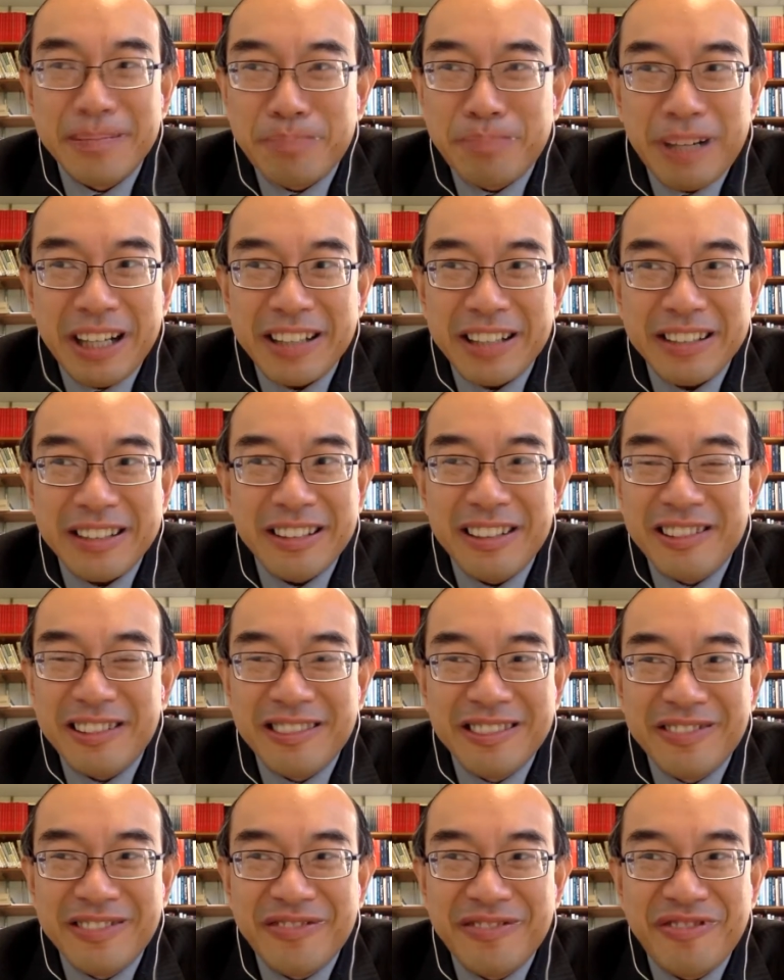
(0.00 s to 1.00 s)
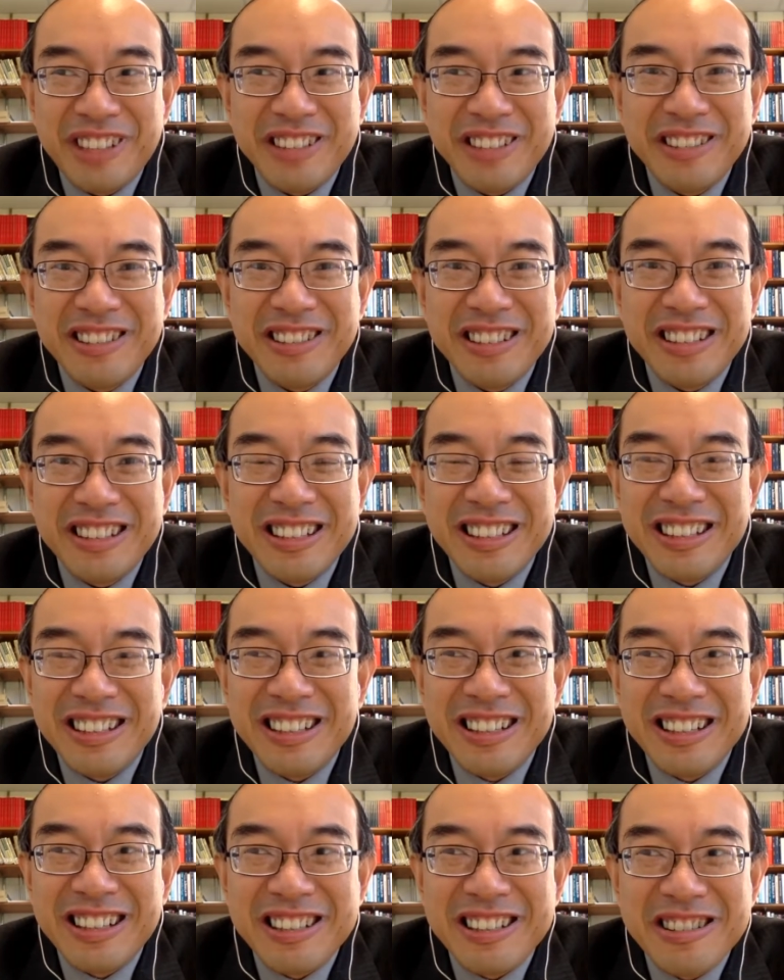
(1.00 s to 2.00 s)
but who feel
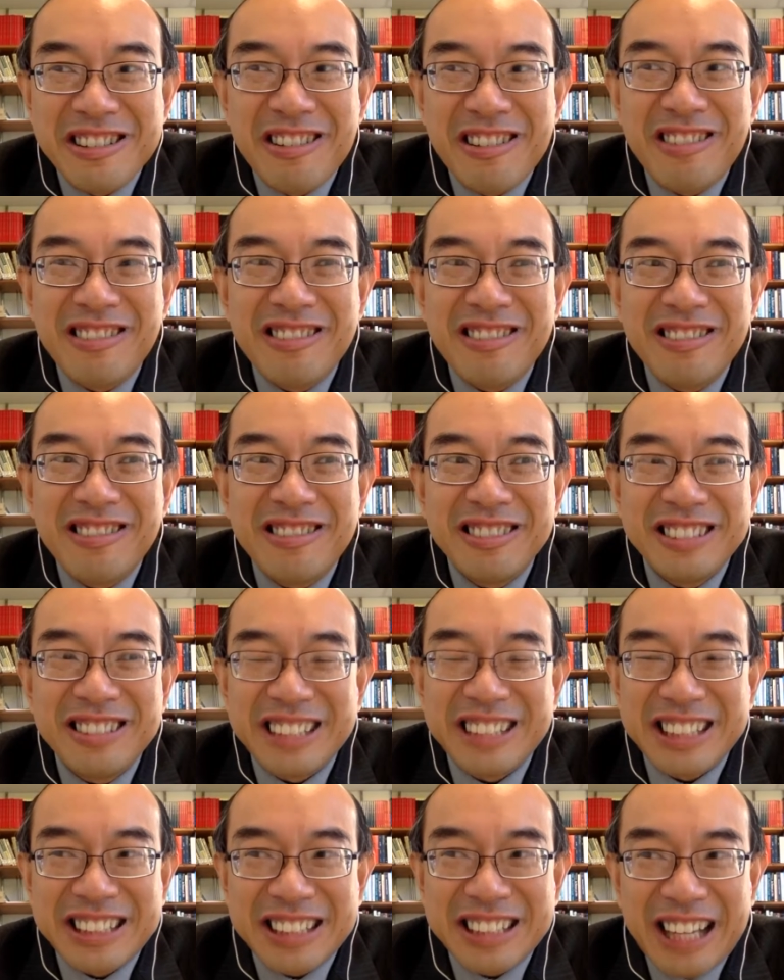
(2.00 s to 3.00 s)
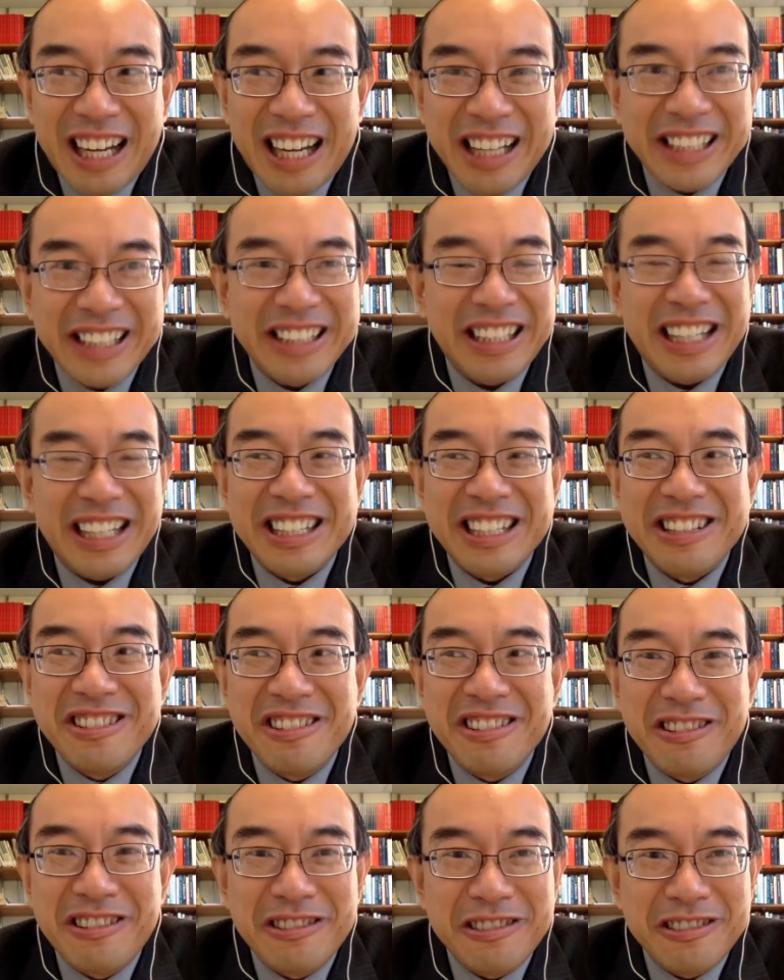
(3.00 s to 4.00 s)
no desire and
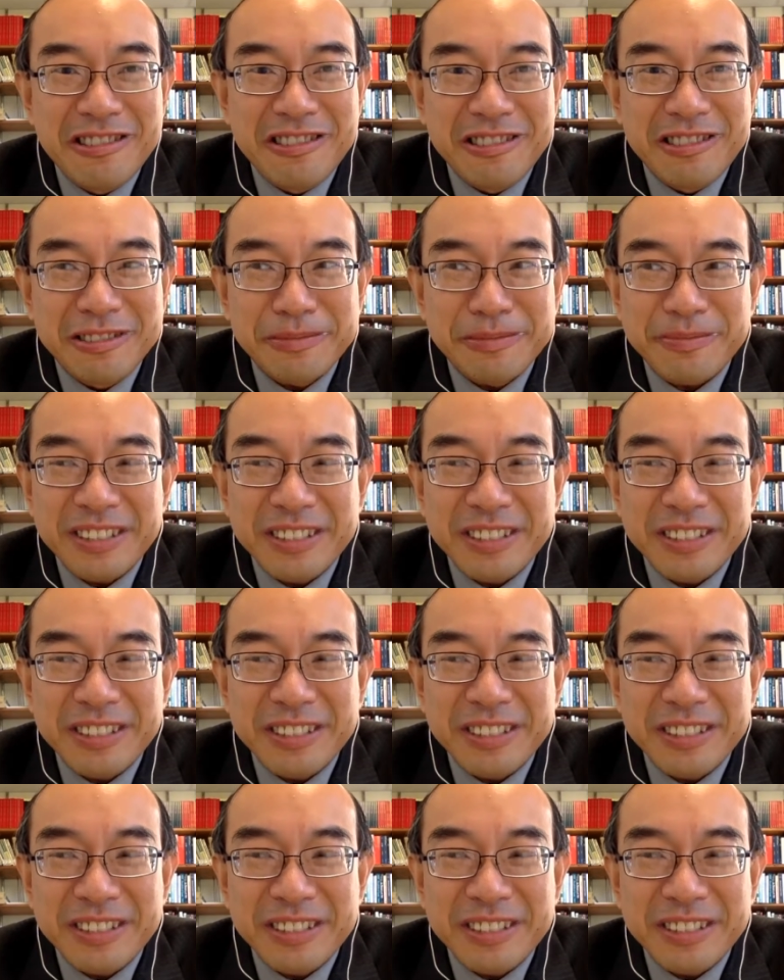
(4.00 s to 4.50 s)
no